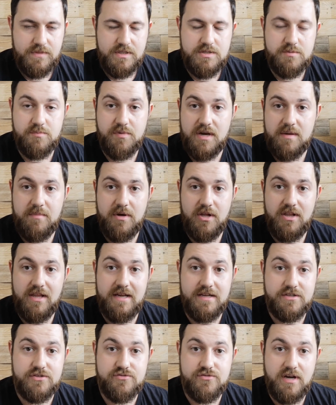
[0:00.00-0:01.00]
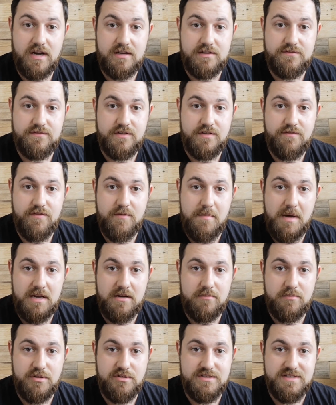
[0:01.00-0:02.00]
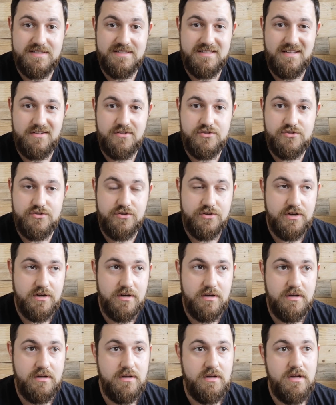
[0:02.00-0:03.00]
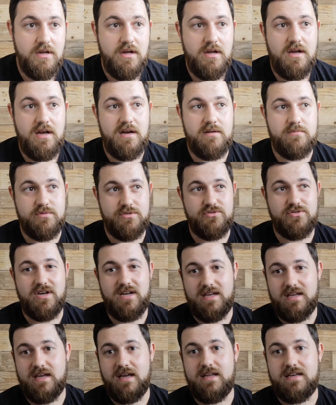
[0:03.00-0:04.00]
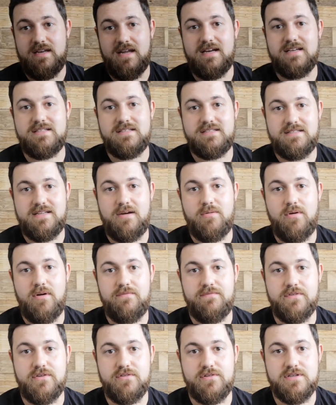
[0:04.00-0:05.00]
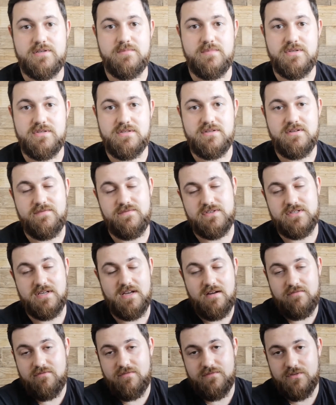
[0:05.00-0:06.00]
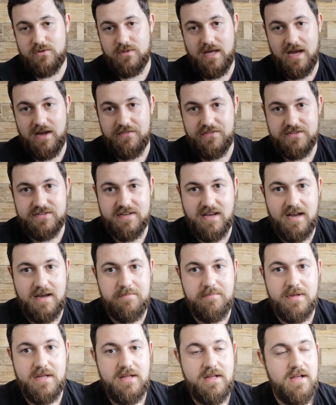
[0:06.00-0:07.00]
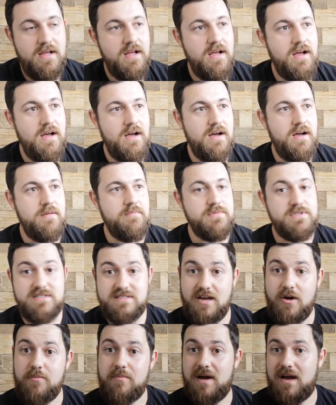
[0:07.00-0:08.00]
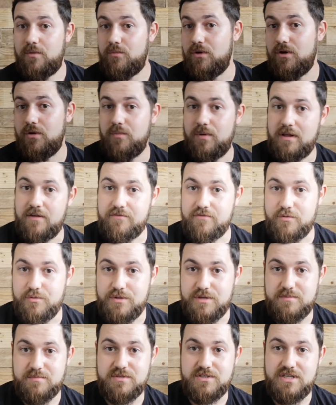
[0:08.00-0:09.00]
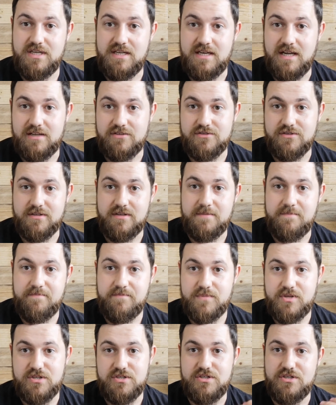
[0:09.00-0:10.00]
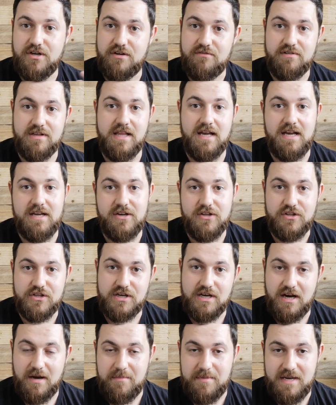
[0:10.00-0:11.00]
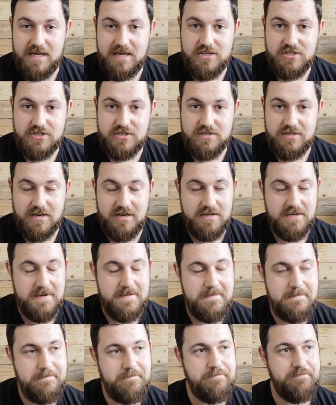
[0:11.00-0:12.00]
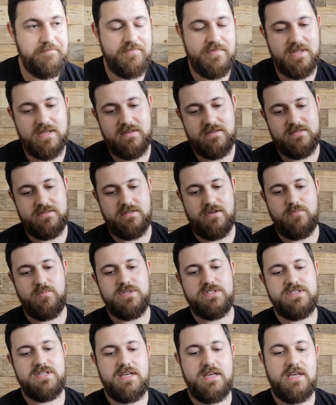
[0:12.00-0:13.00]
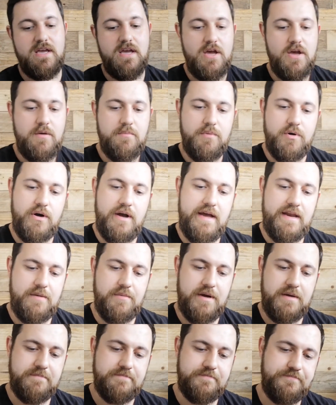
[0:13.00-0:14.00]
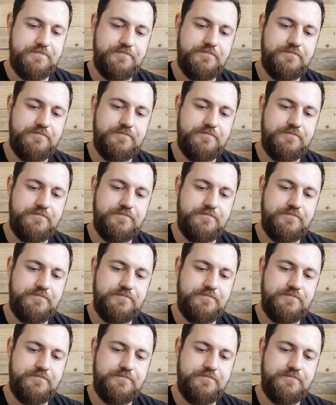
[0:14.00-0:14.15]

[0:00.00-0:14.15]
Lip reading: spray malt extract for the fermentables instead of sugar, and we'll try and get a nice stout on for Christmas, and obviously I'll review that at the time. Stout might work well through this machine actually, because you're not relying on the carbonation, are you? So we'll see. But anyway,